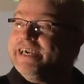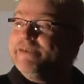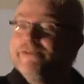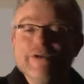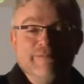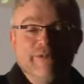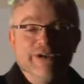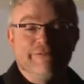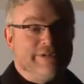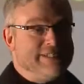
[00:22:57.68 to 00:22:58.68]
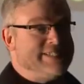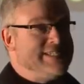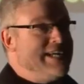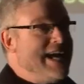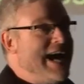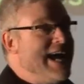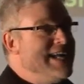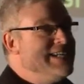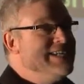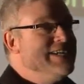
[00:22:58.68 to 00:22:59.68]
if you are boyfriends
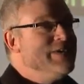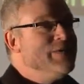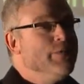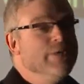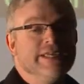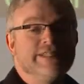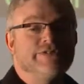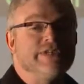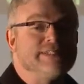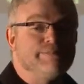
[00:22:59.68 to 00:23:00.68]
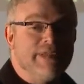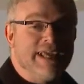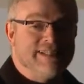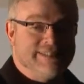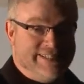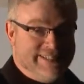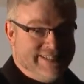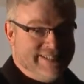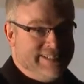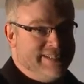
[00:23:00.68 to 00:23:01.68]
and we transplant
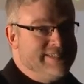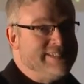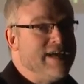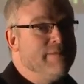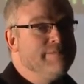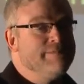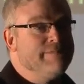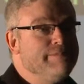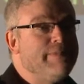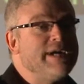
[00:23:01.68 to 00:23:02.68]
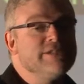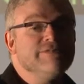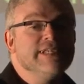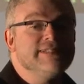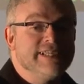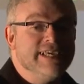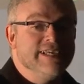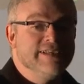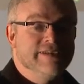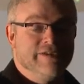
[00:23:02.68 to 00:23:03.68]
some part of the
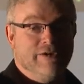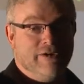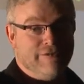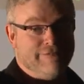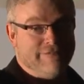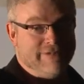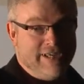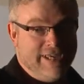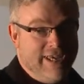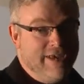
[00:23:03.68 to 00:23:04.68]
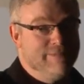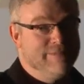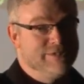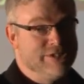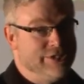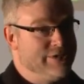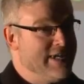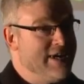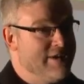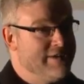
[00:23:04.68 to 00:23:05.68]
skin of him to
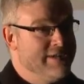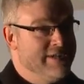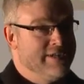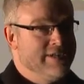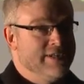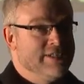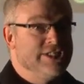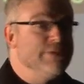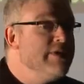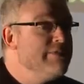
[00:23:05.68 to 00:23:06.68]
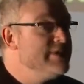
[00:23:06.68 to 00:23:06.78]
her, she will